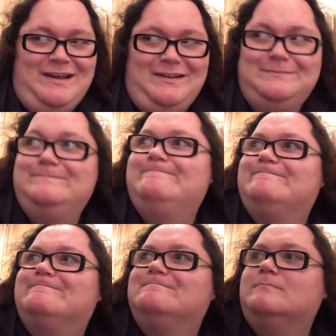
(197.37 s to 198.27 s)
it?
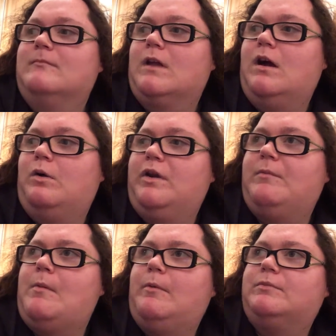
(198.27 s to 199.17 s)
I wonder if
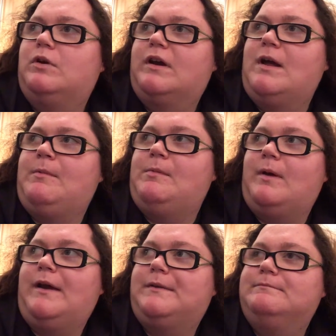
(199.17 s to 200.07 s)
my mum's looking at me
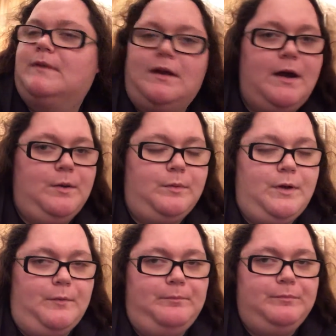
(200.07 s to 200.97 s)
weird. I don't know.